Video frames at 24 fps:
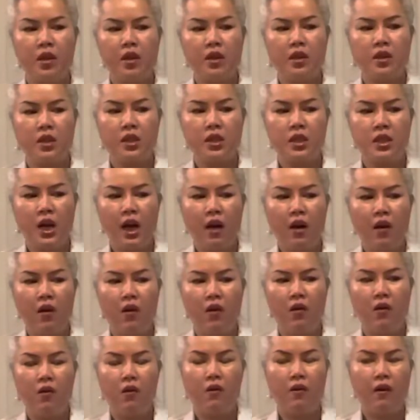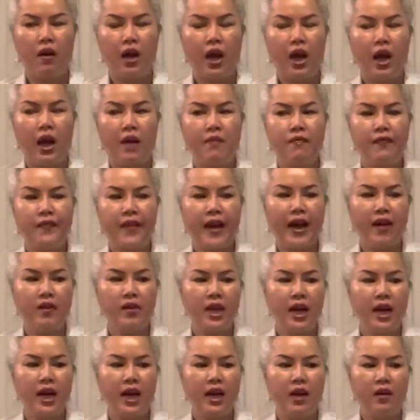So I found
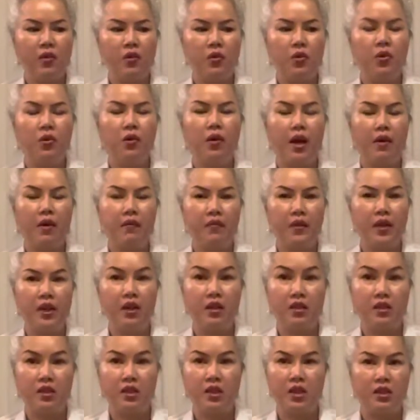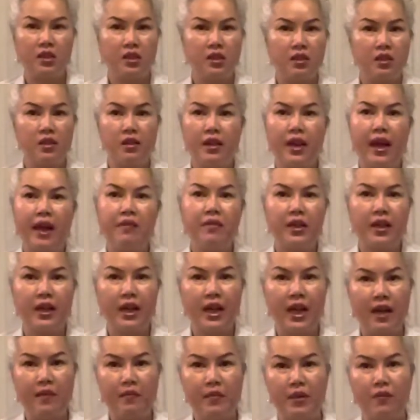out whoever just never
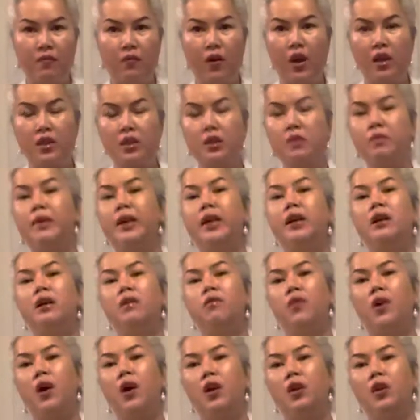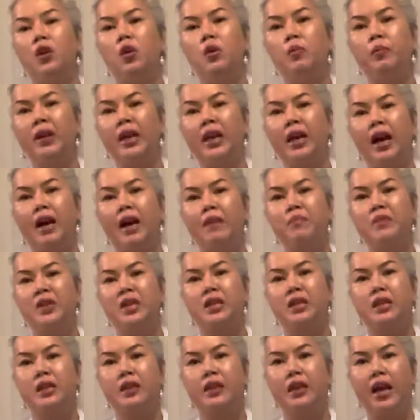come and watch me or follow me up,
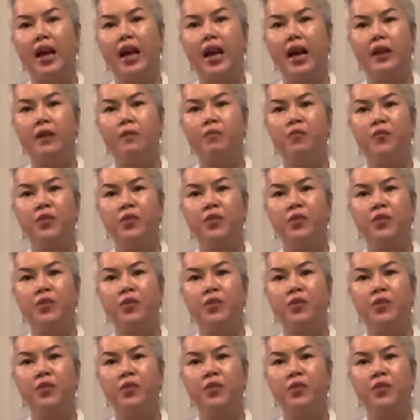this and that.